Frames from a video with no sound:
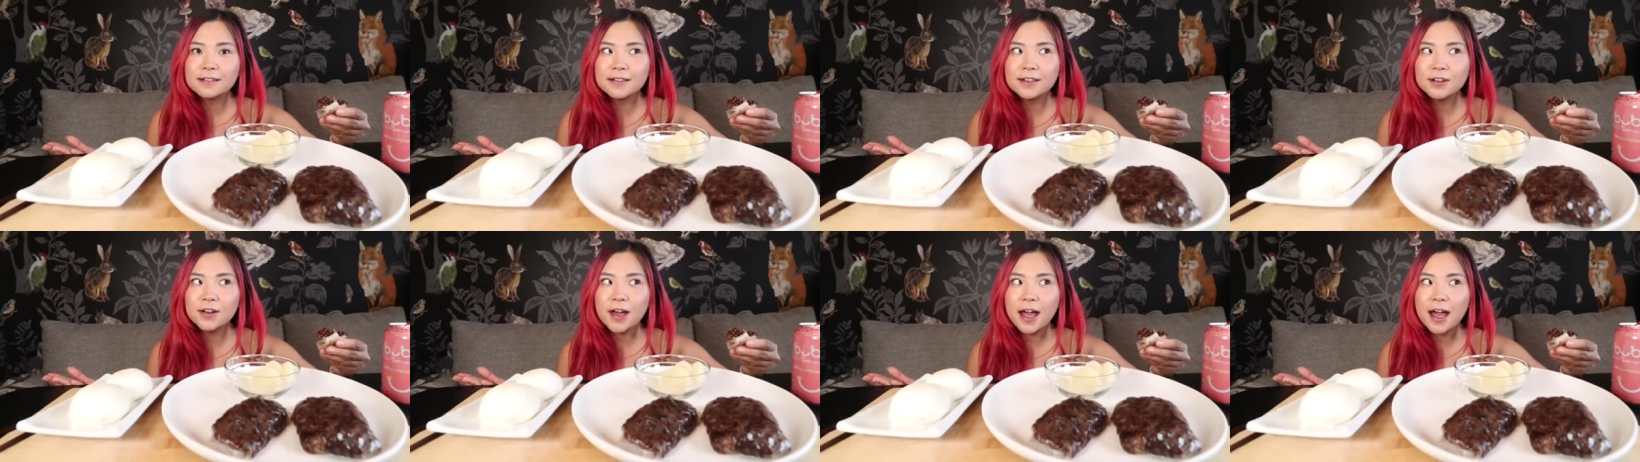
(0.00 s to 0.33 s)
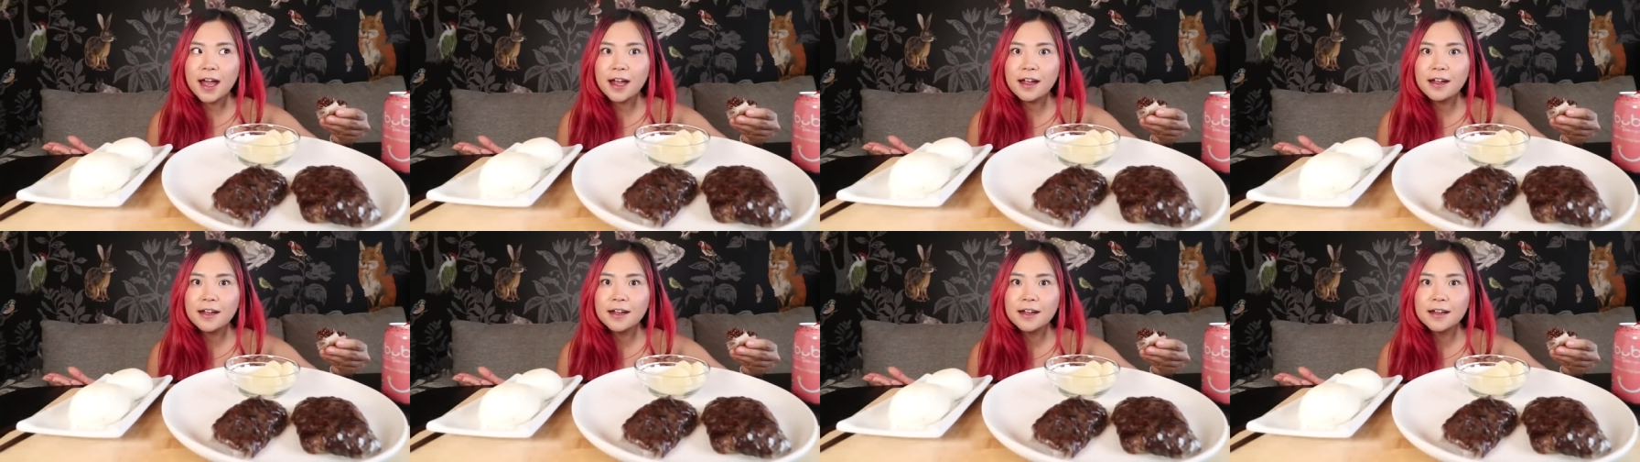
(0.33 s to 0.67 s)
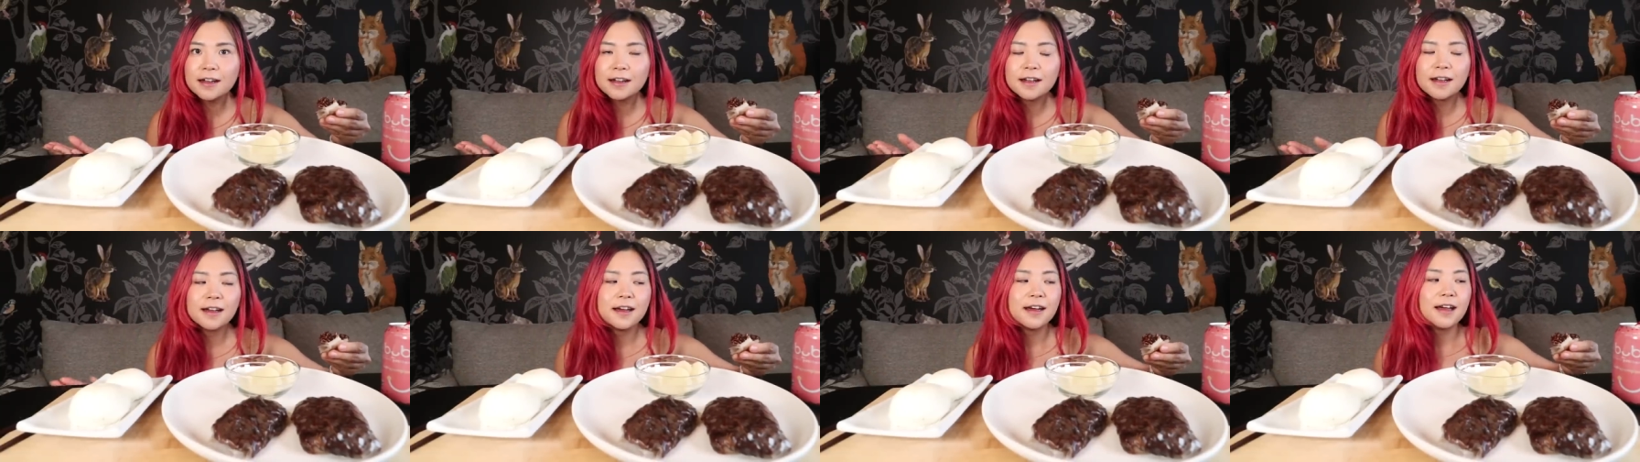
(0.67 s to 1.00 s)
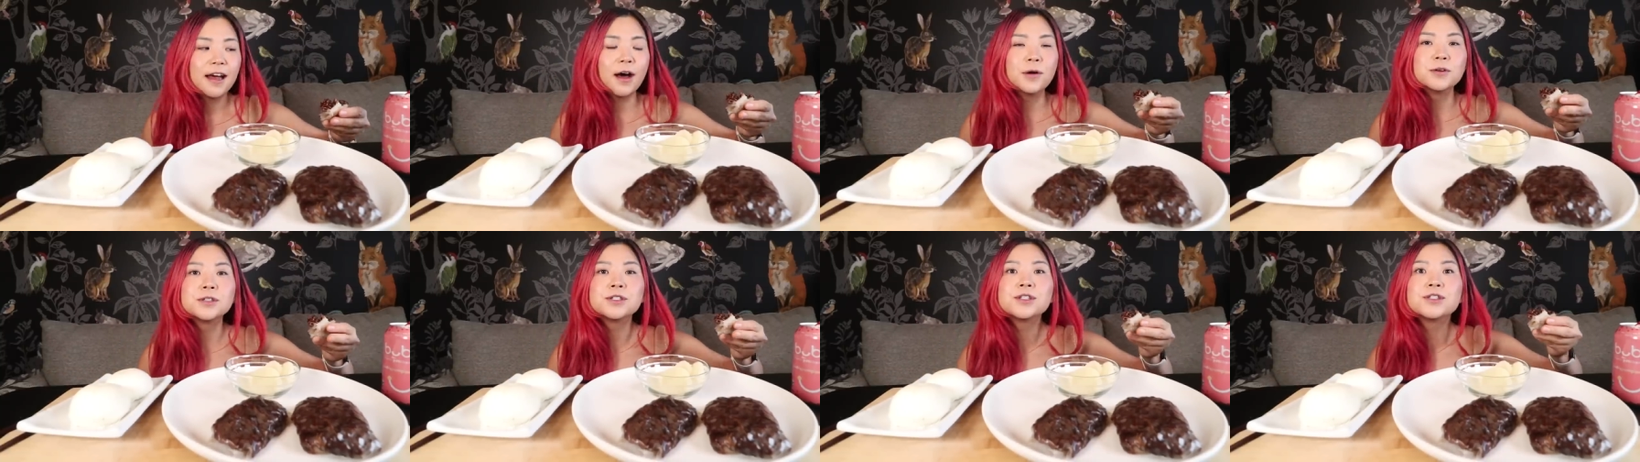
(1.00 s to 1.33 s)
okay?
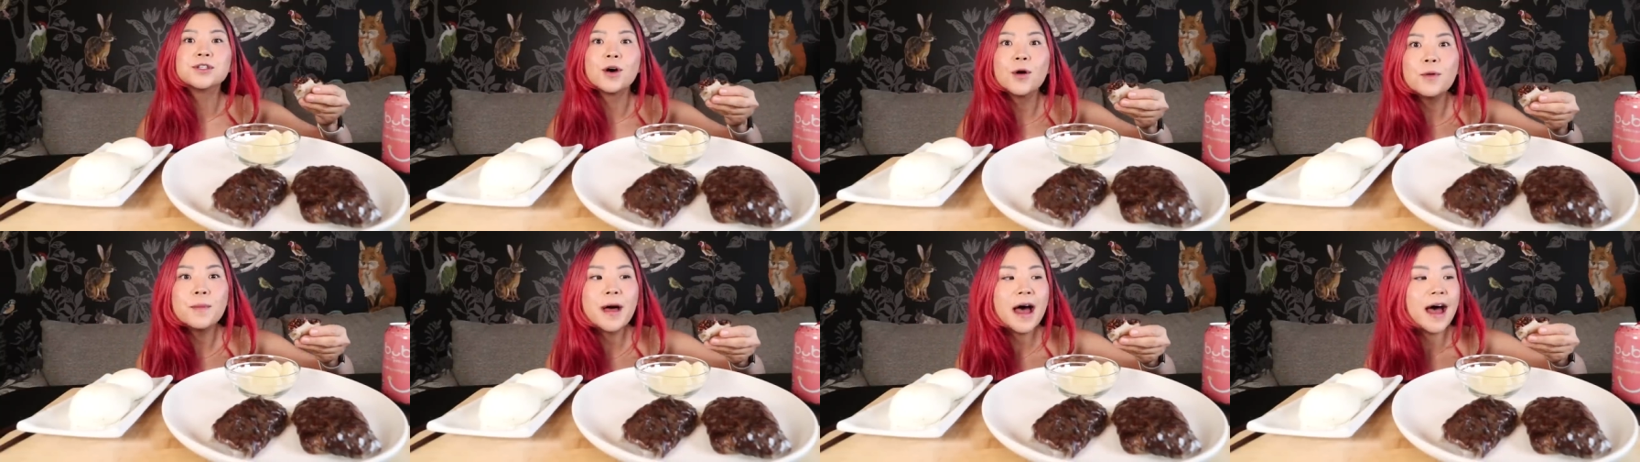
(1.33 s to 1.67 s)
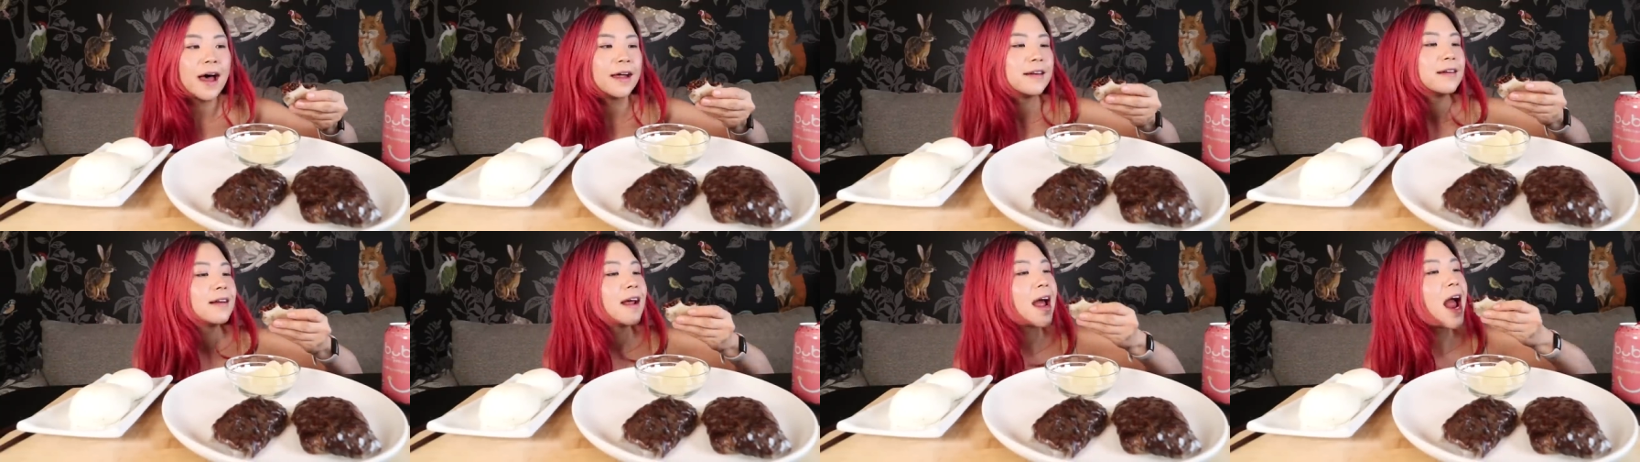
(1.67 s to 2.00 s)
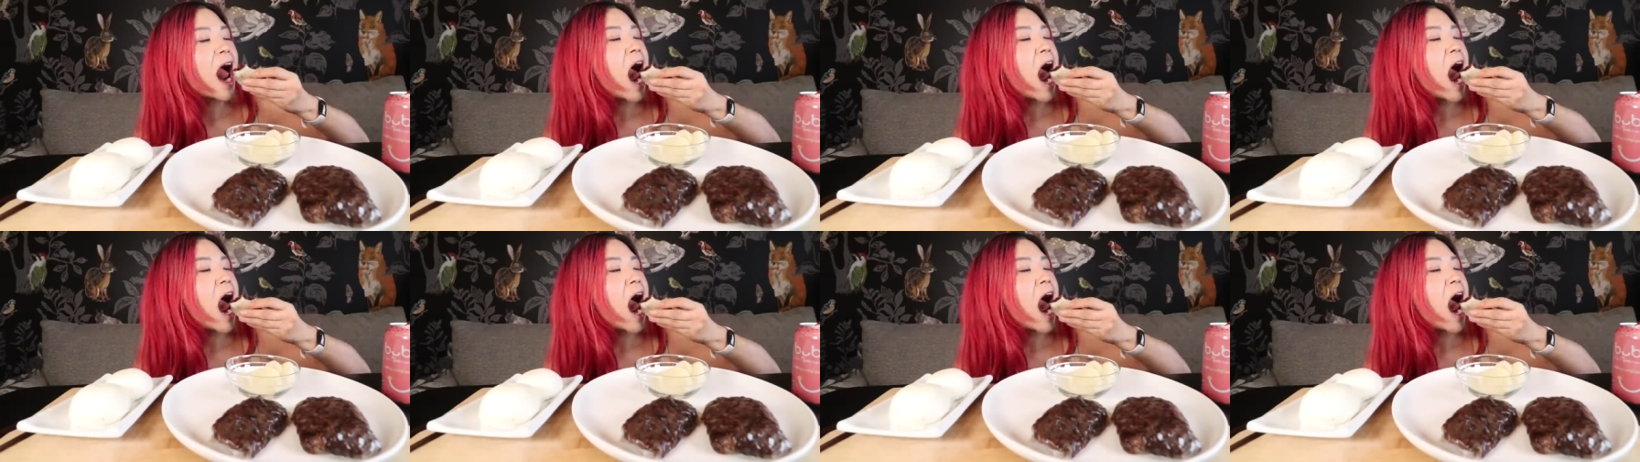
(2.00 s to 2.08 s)
I was so mad.